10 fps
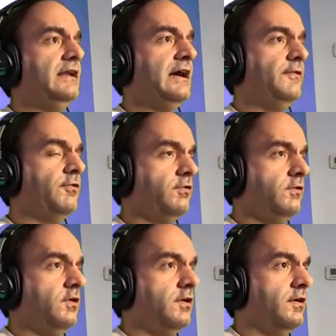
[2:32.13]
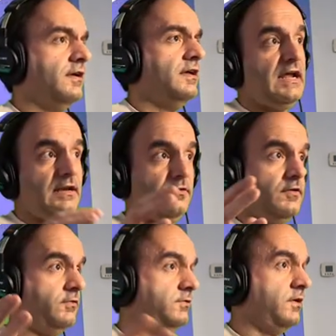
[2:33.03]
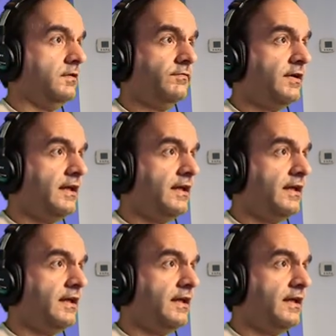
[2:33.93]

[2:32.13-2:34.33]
and now this dog and his other dog